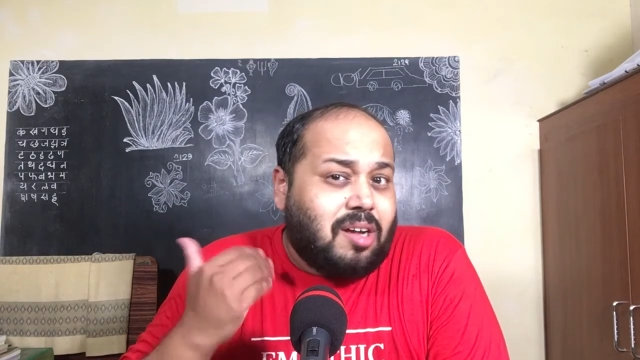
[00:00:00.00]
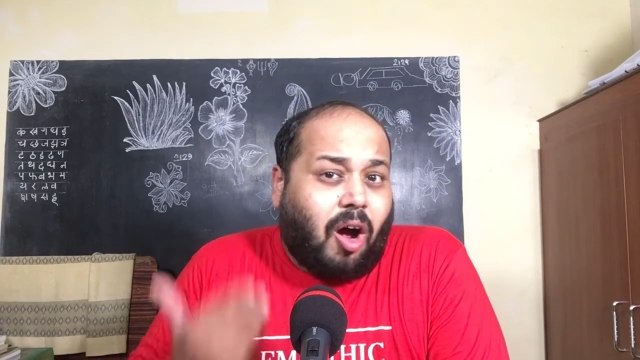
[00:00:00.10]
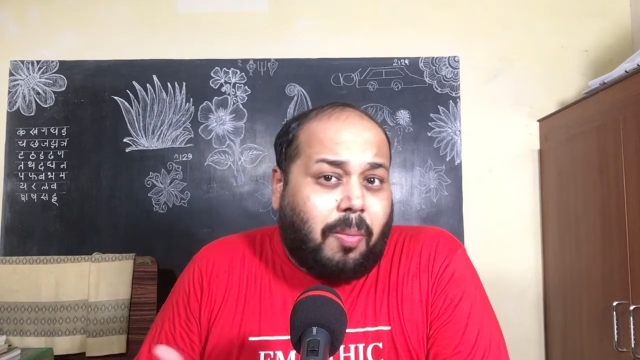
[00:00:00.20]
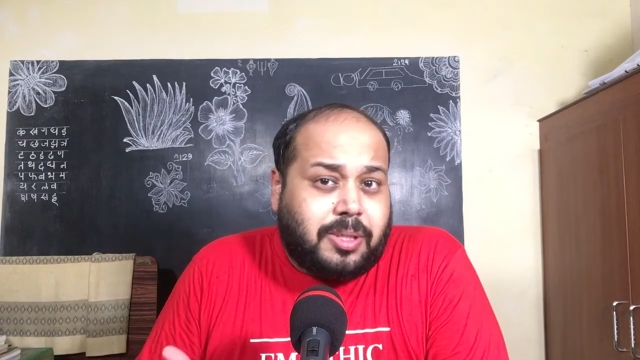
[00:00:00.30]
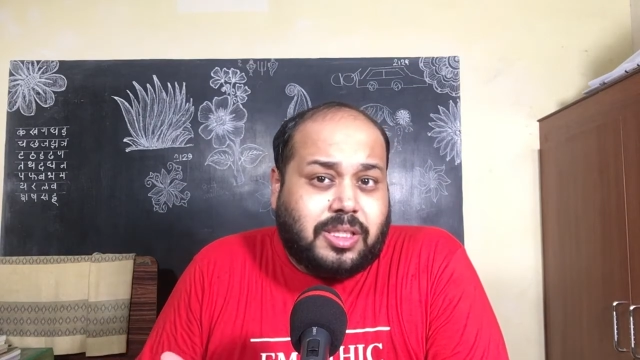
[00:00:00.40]

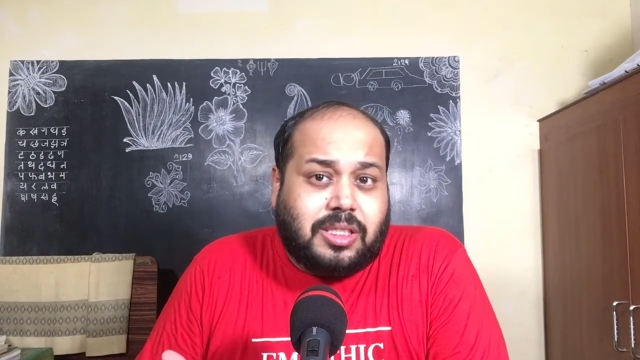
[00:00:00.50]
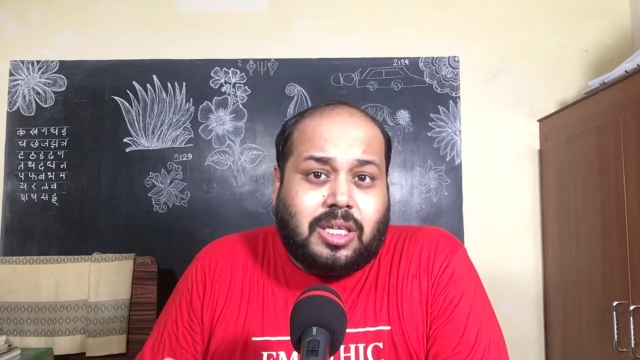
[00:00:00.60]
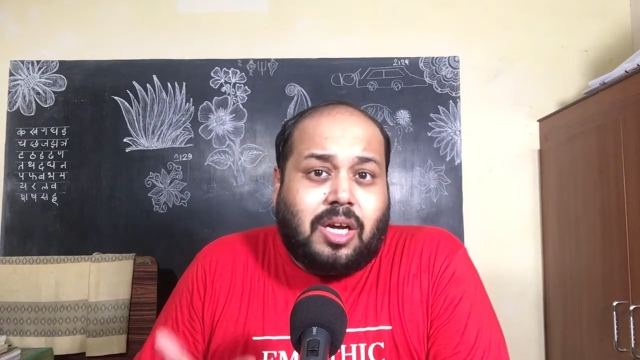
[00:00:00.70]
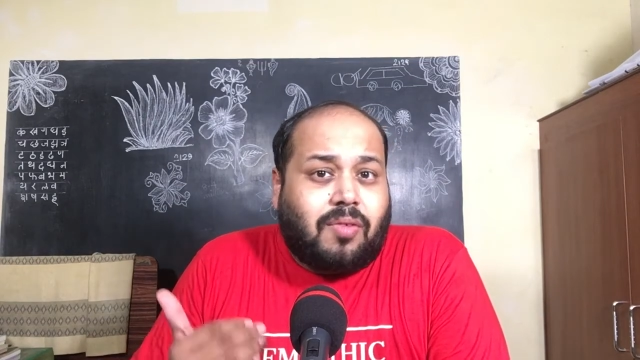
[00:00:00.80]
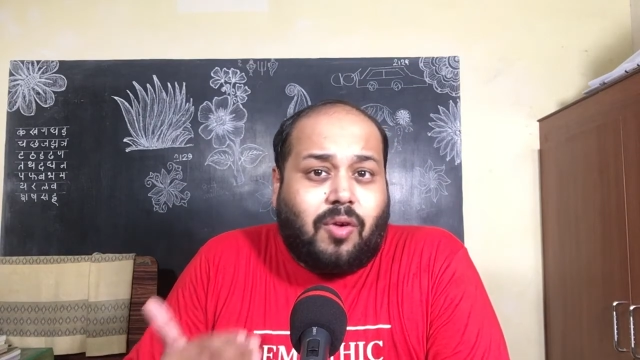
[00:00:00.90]
options
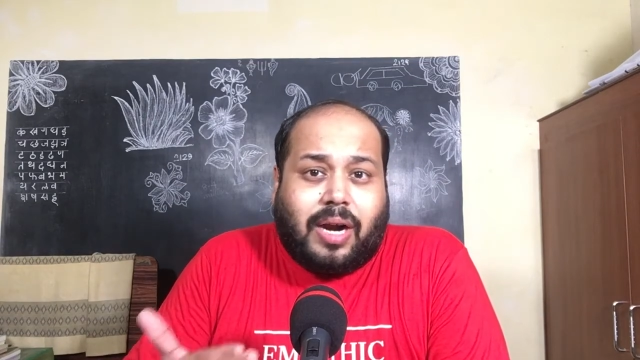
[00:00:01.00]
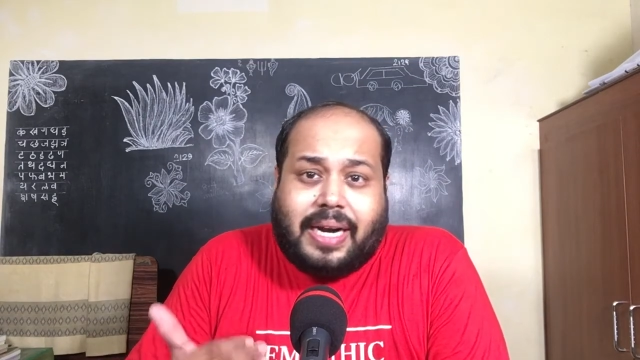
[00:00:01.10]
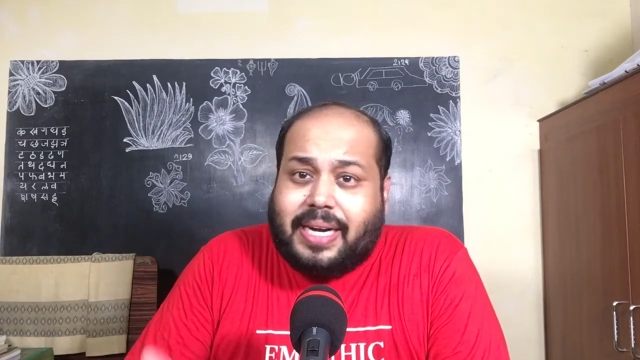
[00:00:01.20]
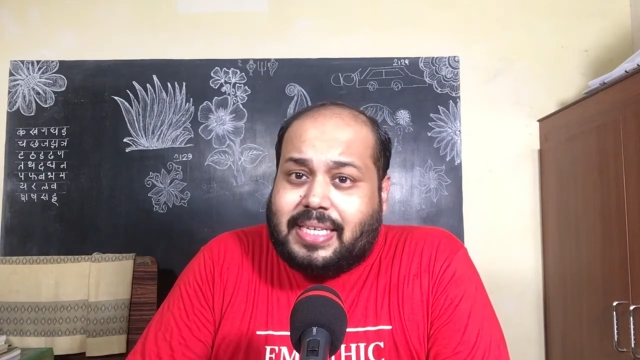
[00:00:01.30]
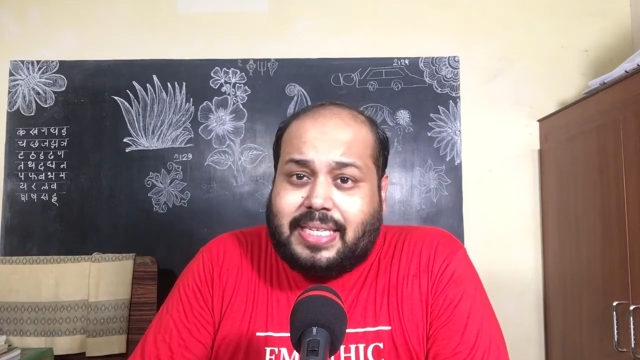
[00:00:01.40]
for
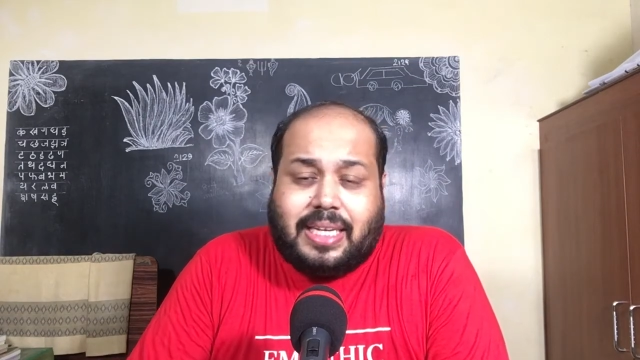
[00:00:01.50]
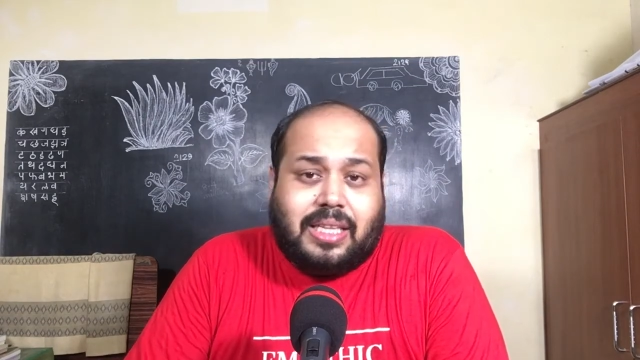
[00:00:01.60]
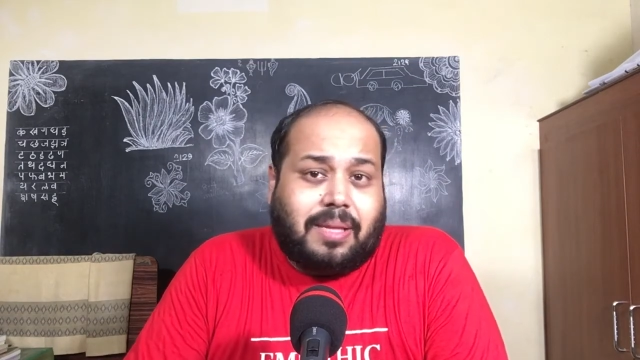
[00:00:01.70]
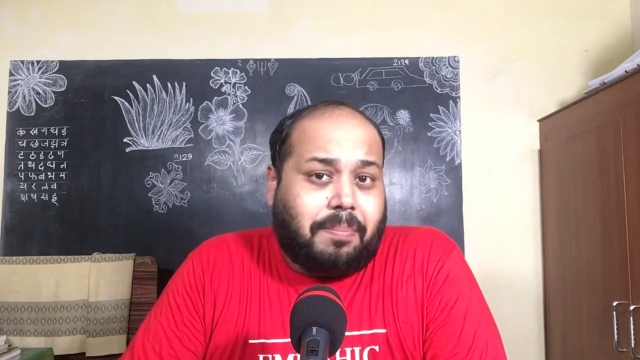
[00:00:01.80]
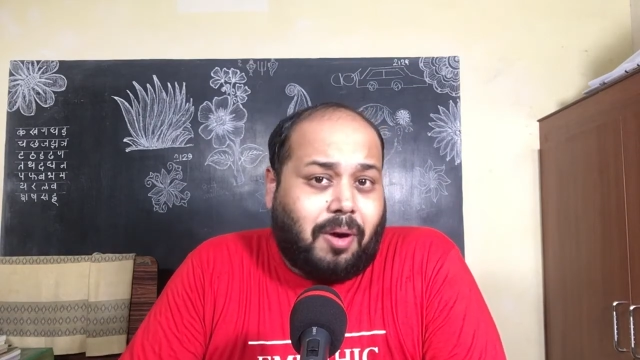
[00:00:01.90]
addressing
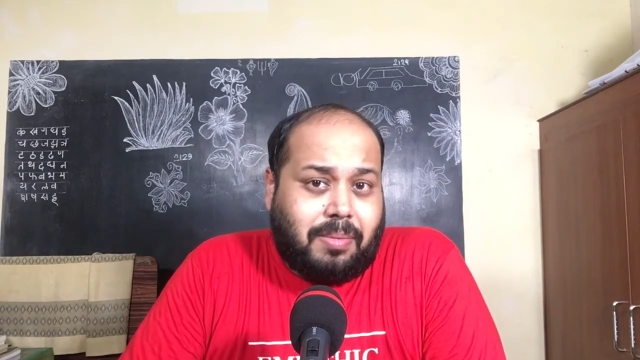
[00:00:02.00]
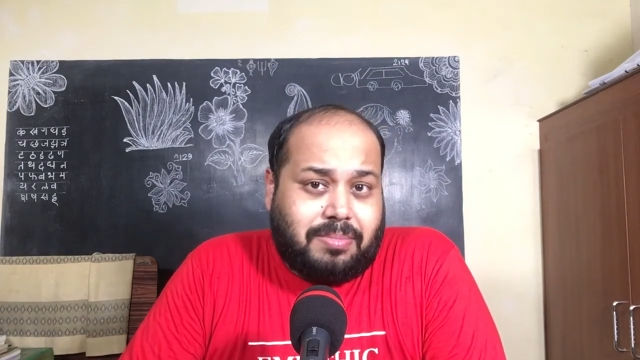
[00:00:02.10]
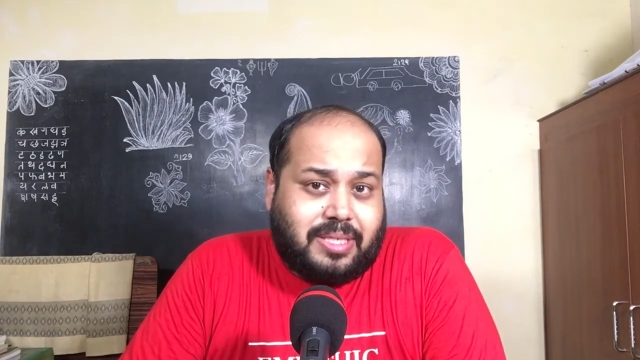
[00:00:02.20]
the problem